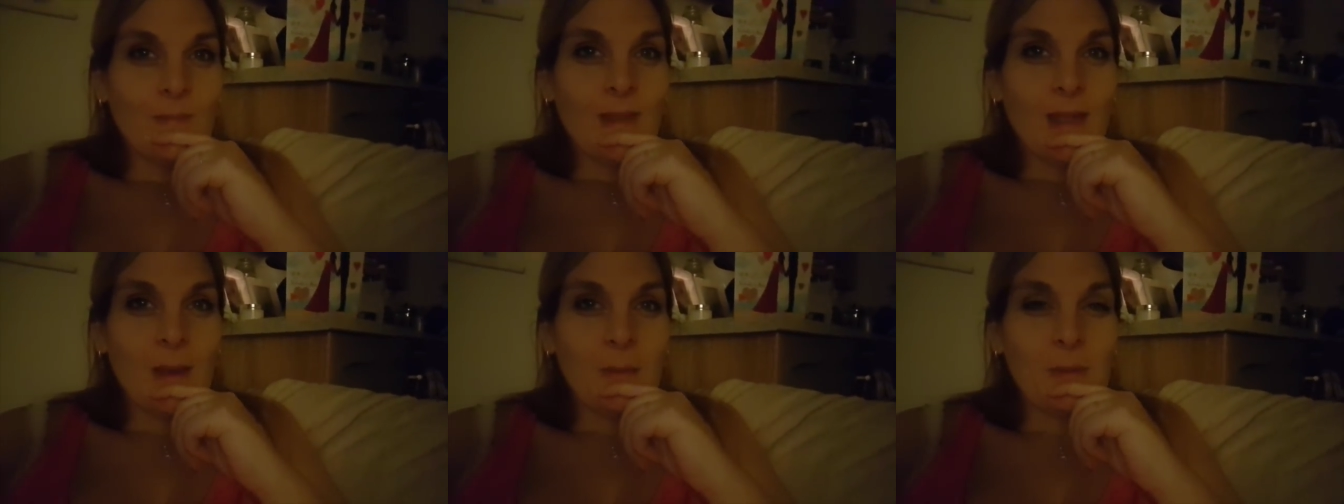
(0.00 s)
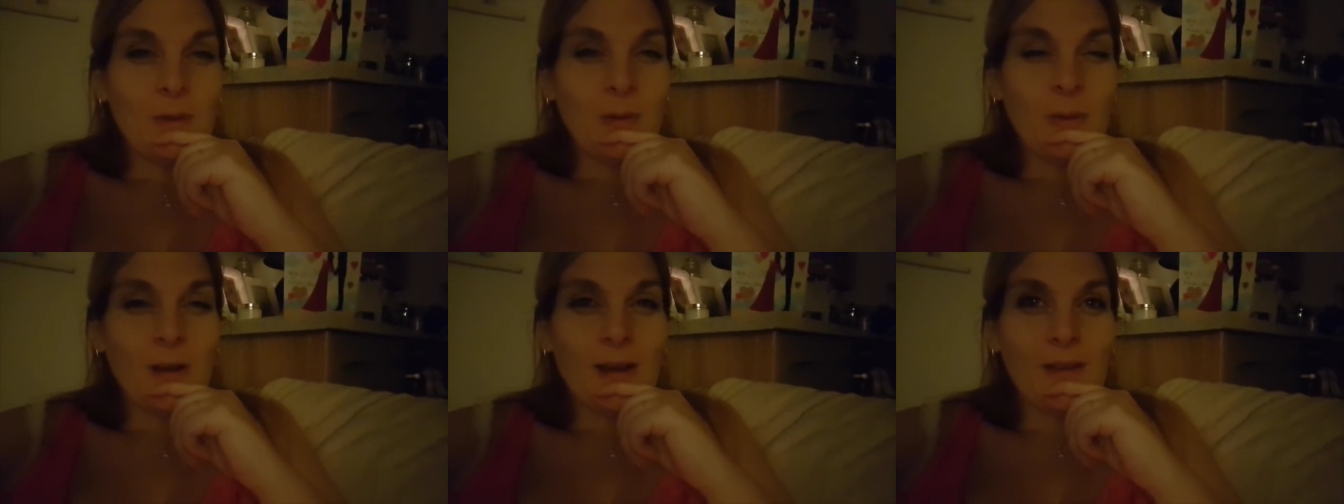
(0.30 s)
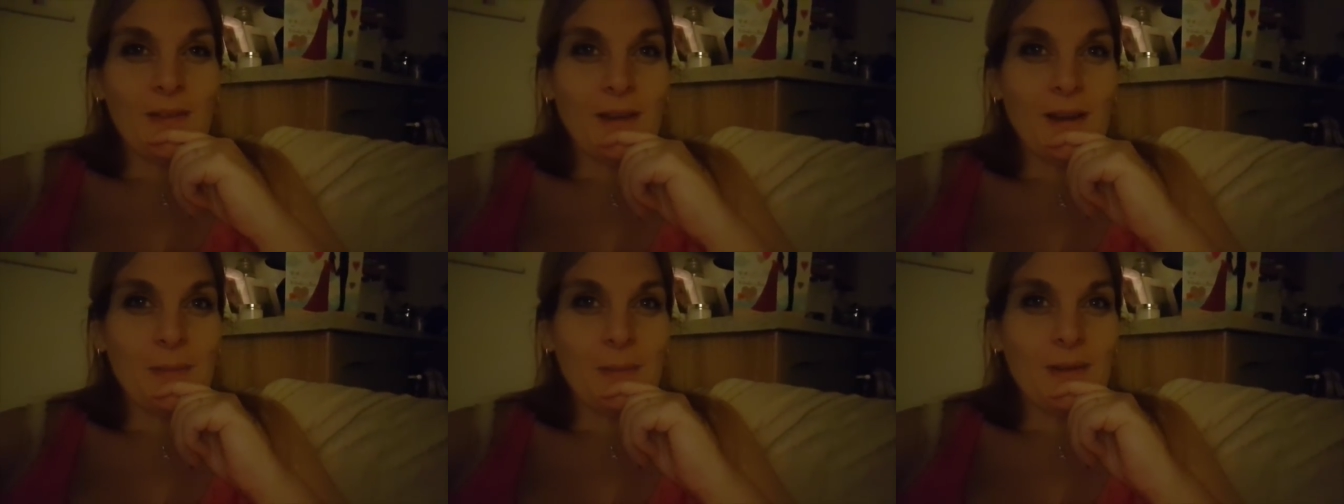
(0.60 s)
Happy
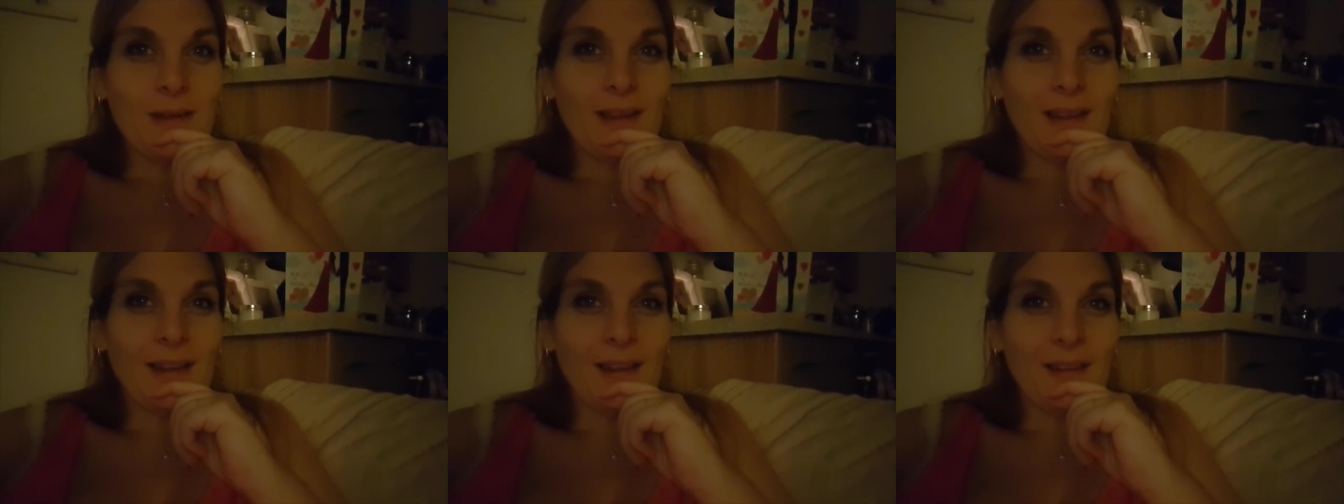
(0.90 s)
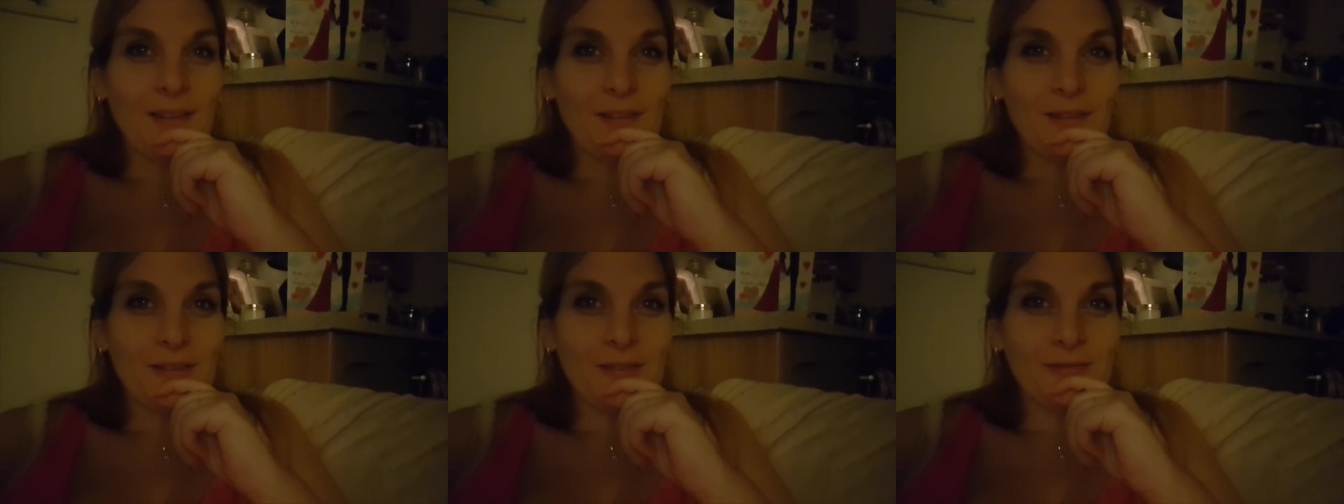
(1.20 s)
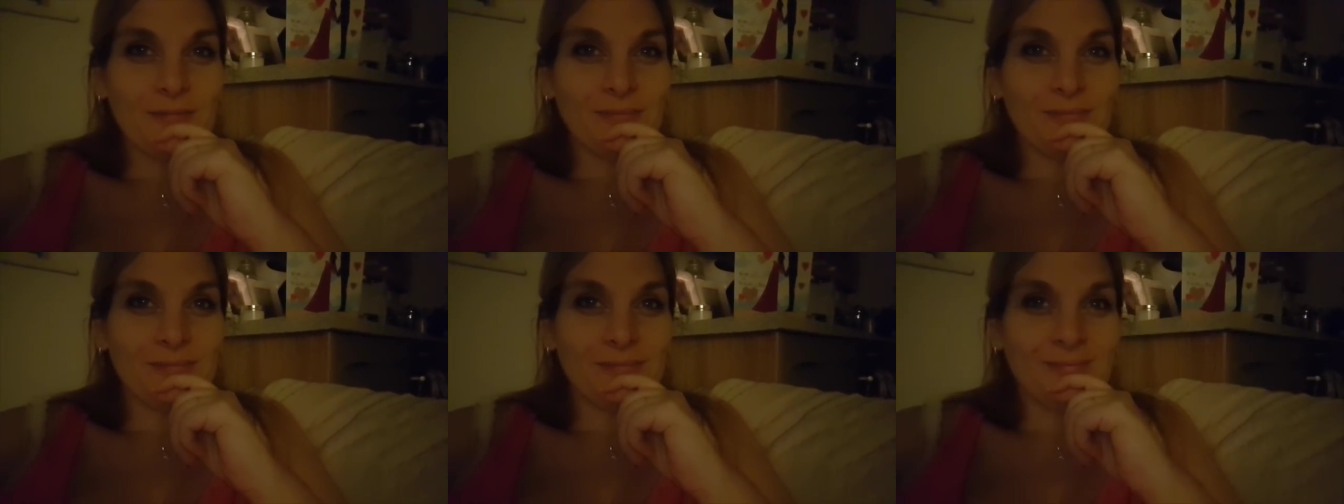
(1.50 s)
wife, happy life.
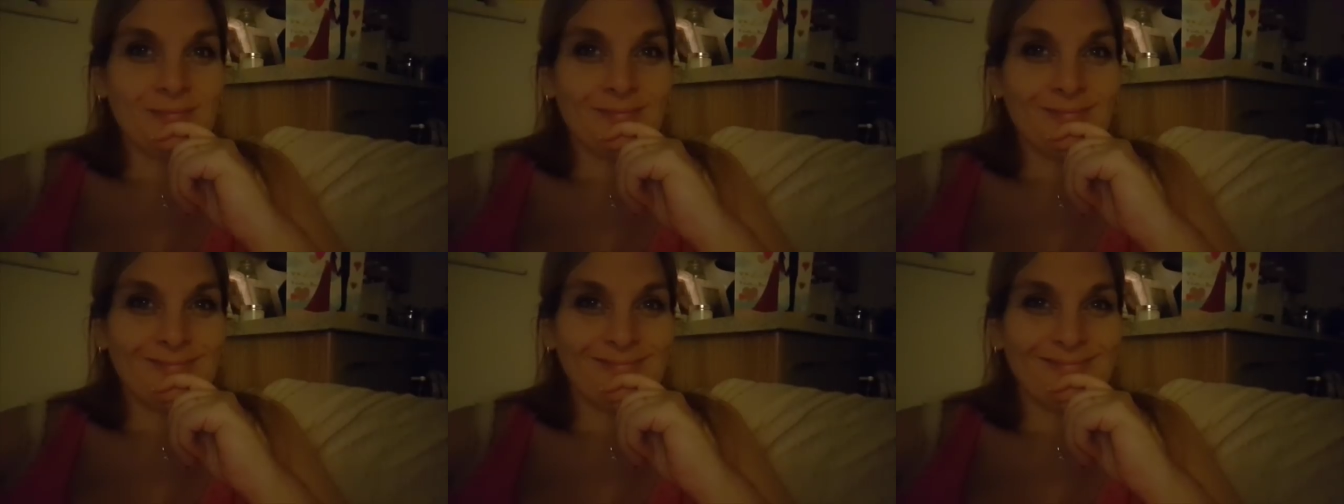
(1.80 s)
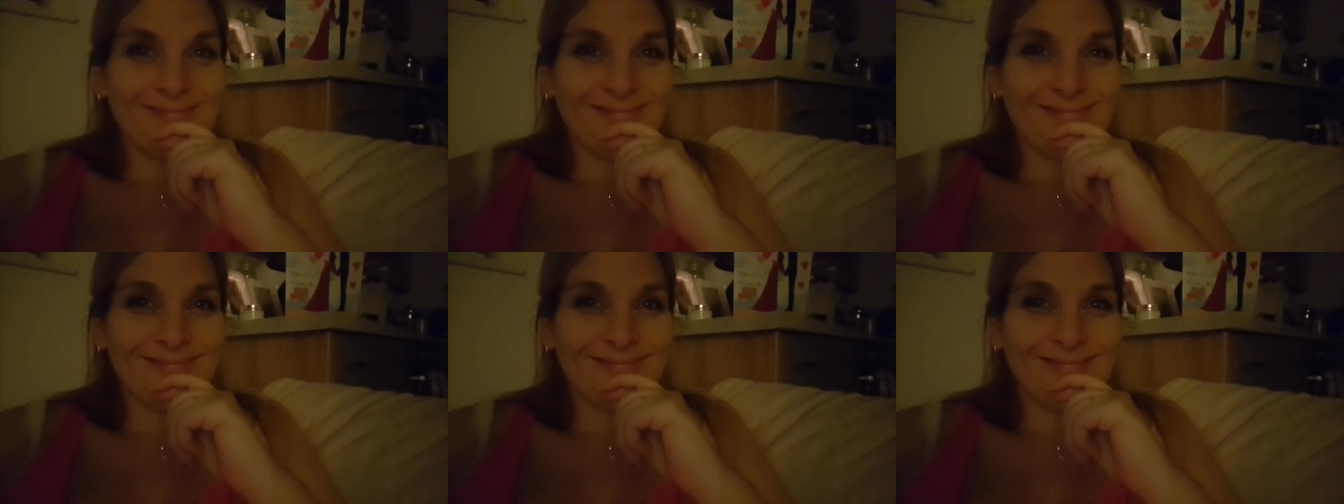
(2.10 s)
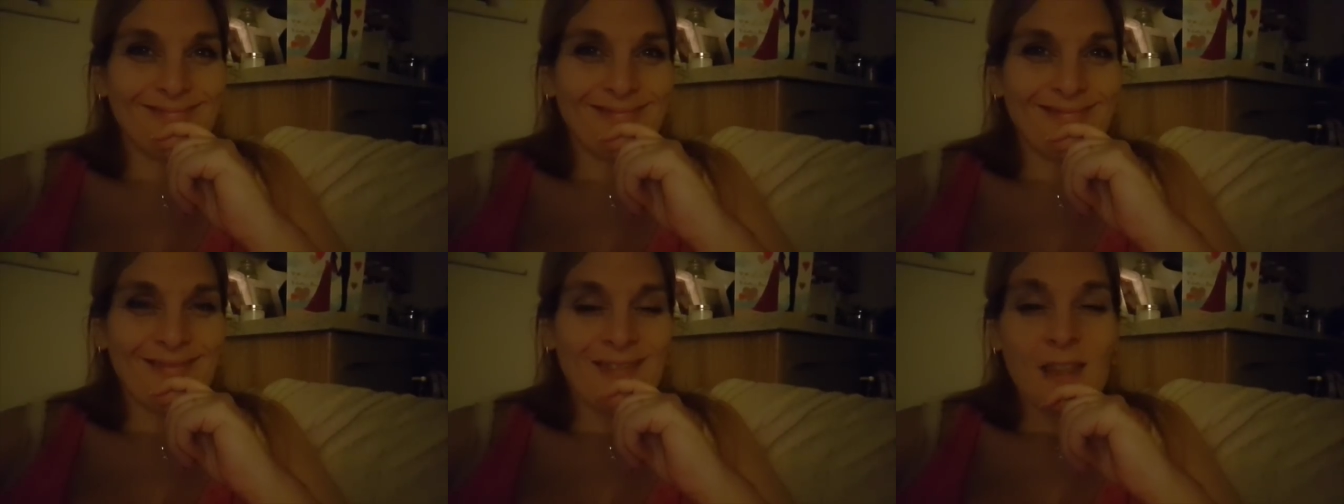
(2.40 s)

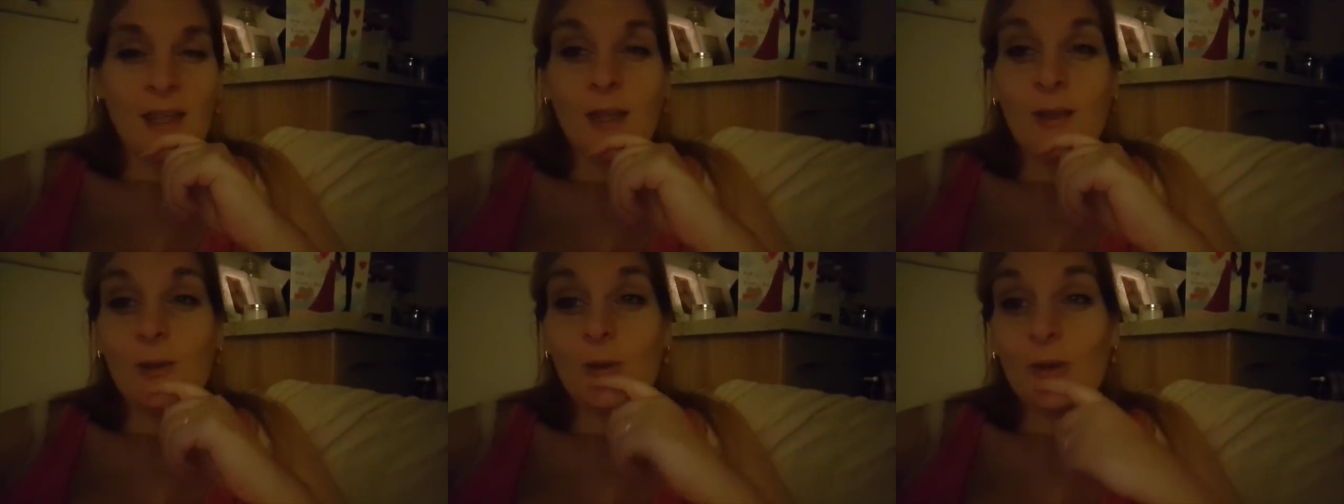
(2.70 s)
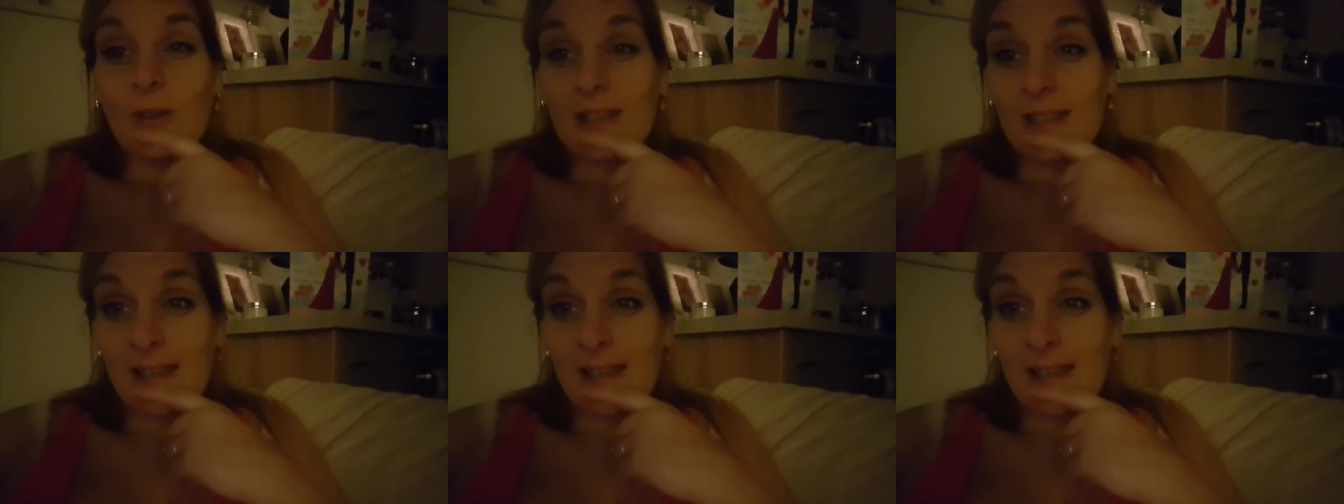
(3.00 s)
John